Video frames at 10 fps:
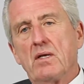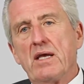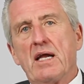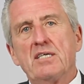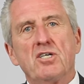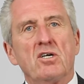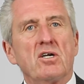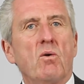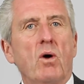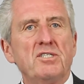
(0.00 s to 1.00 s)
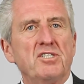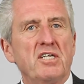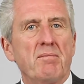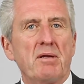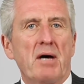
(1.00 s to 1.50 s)
and I started to question
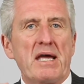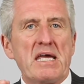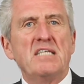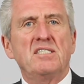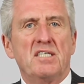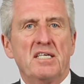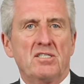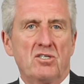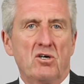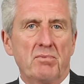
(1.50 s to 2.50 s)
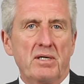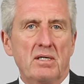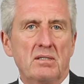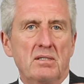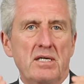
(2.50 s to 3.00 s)
him, and my instincts told
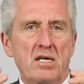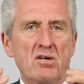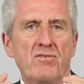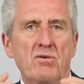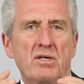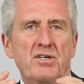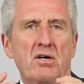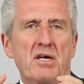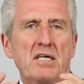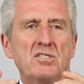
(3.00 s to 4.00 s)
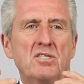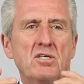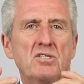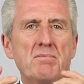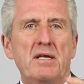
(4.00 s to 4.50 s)
me, the interview and interrogation
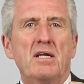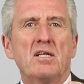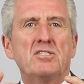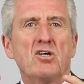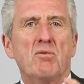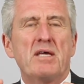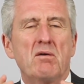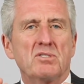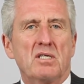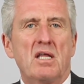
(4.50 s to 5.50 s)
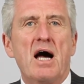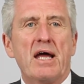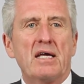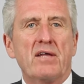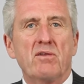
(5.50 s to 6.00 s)
skills immediately told me he was
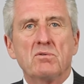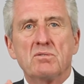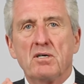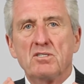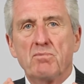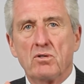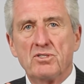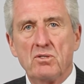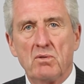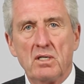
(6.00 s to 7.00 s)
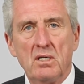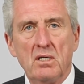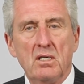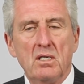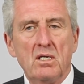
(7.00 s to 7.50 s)
lying and there was much more to it.
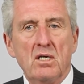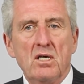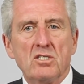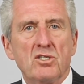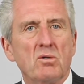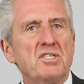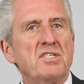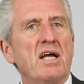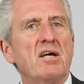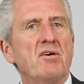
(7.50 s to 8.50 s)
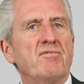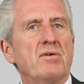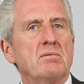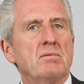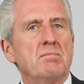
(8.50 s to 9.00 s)
So instead of
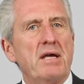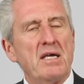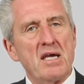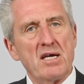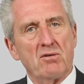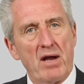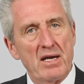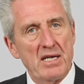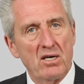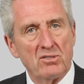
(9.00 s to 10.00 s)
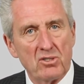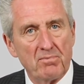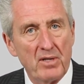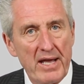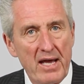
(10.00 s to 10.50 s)
making a grandiose
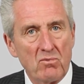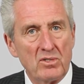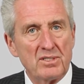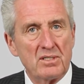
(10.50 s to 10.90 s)
plan, which